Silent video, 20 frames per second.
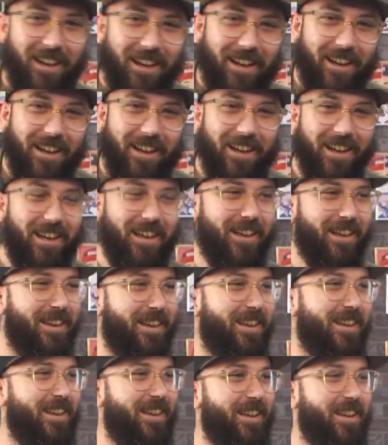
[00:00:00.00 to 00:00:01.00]

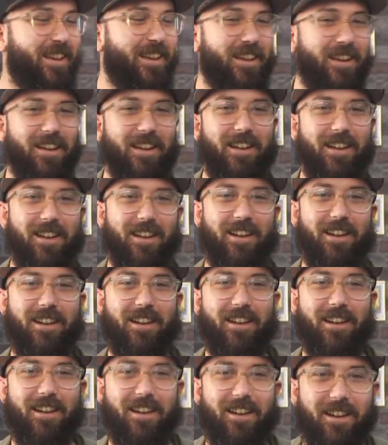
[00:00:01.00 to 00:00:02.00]

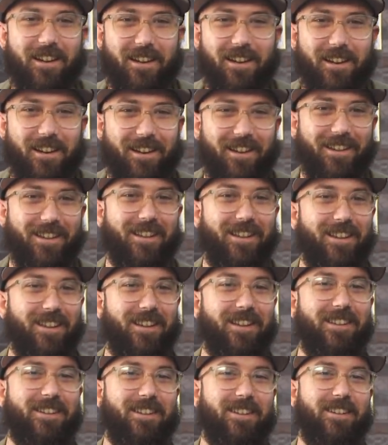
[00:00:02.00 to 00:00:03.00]

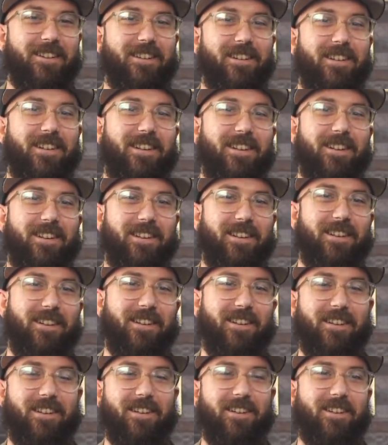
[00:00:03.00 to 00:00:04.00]

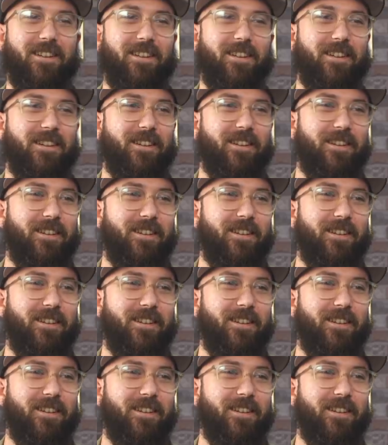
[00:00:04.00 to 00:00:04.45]
[no speech]